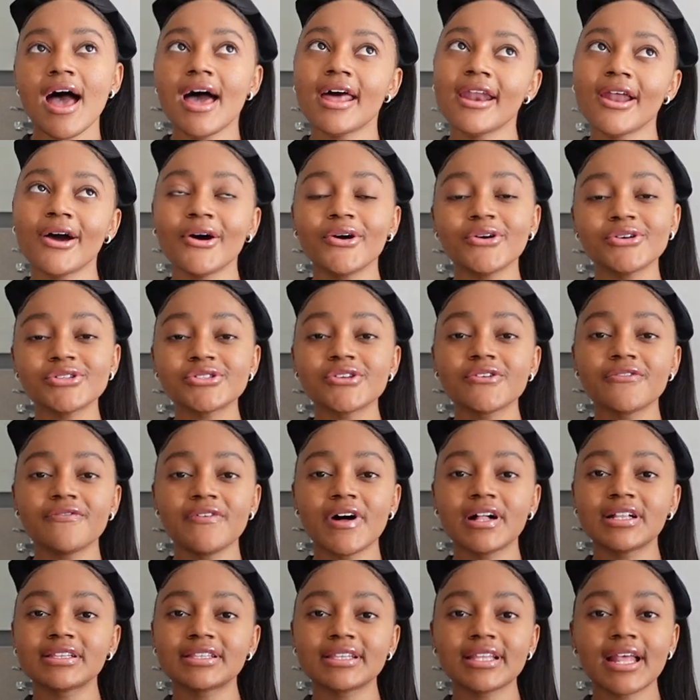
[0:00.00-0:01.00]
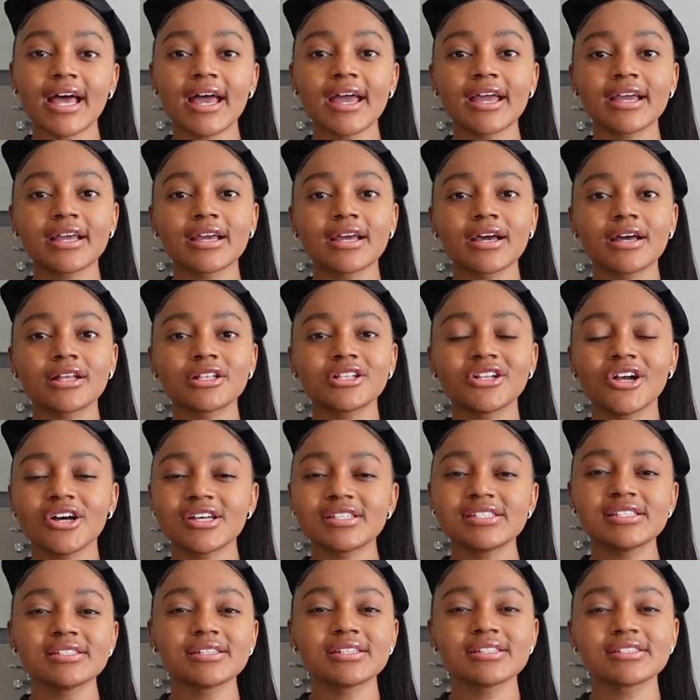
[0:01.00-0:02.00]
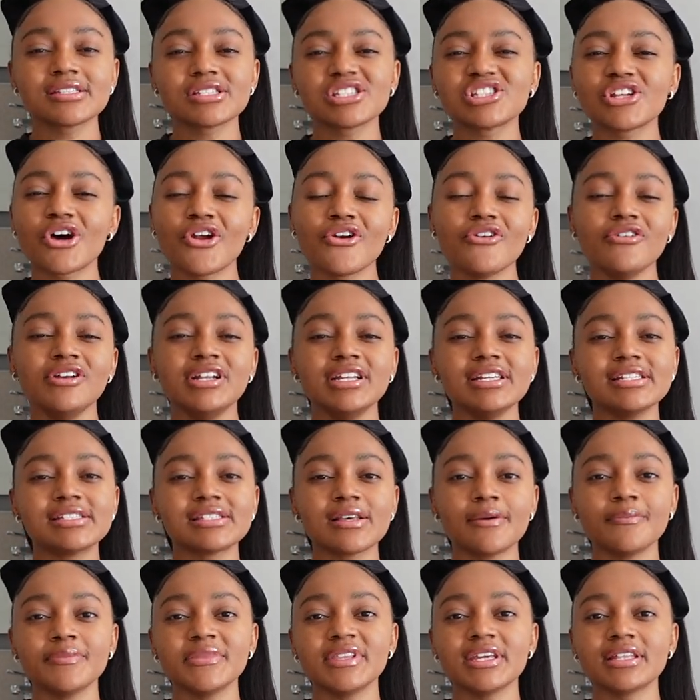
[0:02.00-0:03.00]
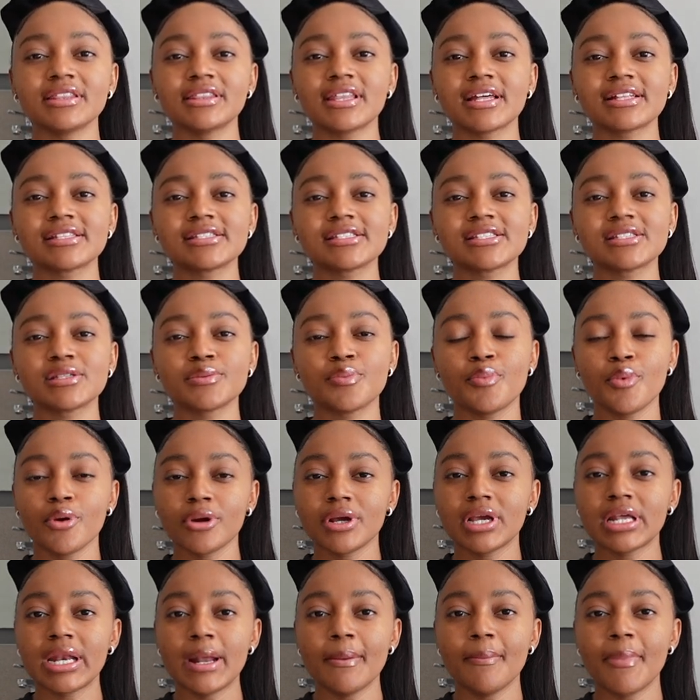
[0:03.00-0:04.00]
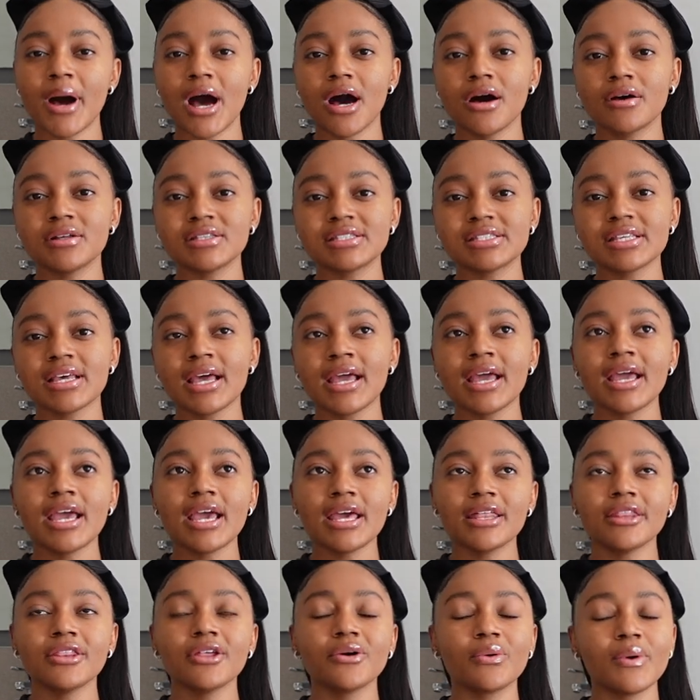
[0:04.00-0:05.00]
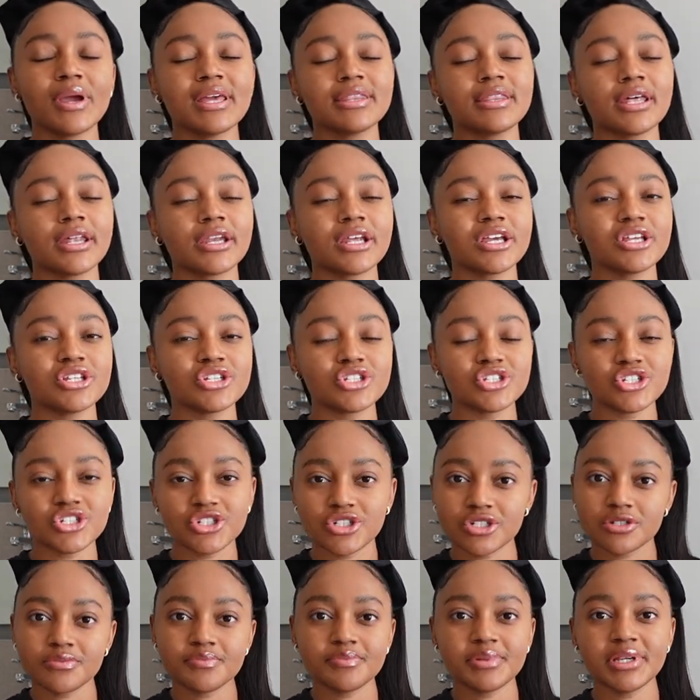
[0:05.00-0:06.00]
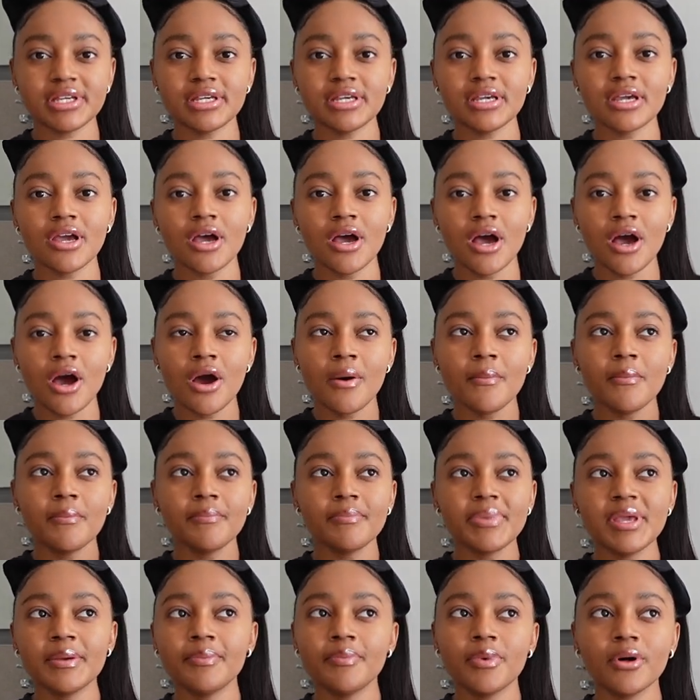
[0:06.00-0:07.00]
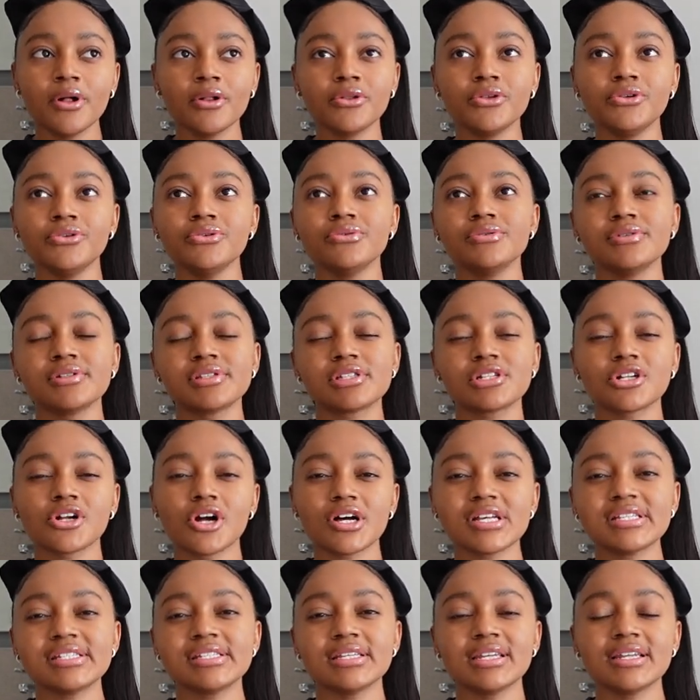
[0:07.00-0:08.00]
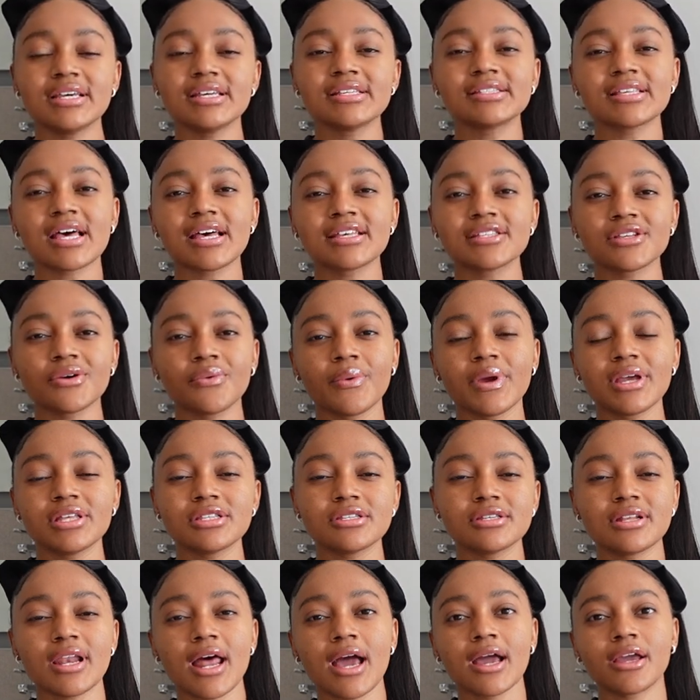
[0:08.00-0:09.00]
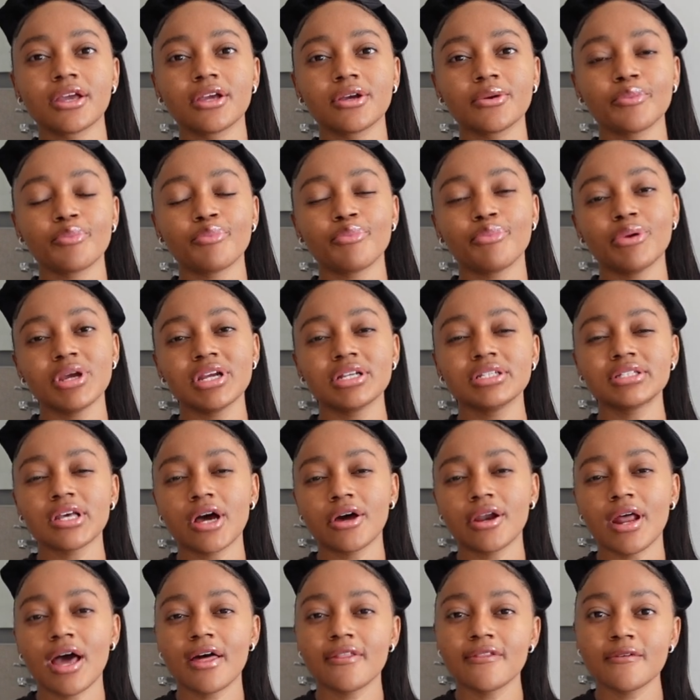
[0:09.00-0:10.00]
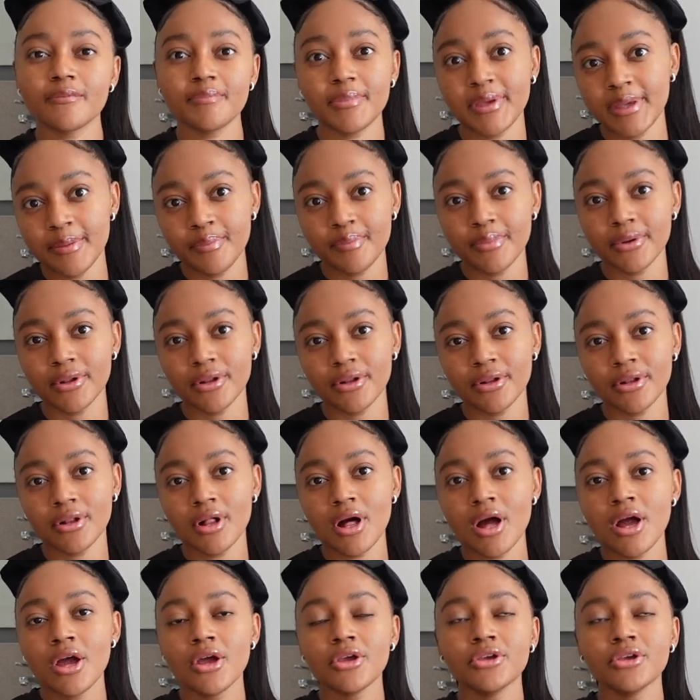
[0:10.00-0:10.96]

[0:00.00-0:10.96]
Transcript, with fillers: And I also felt like classiness is not really something that's spoken about in the way that it should be. People use classiness as a way to like bring down other people.